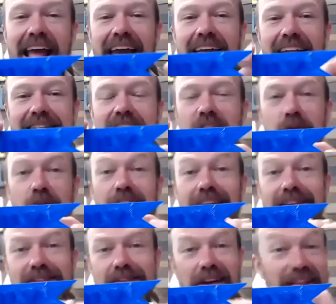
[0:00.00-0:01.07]
And I'll tell you what I
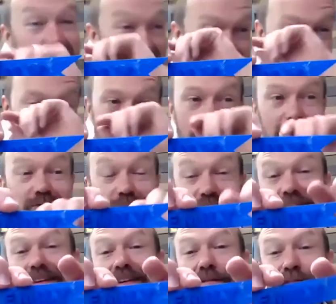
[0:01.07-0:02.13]
saw that I thought was
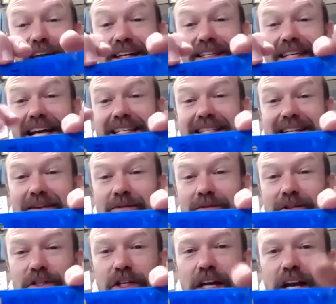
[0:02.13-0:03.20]
really fantastic.
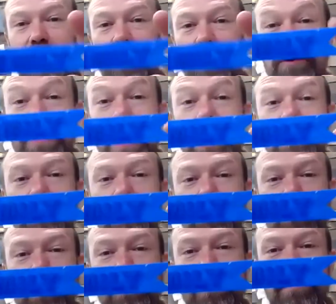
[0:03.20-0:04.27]
She got creative with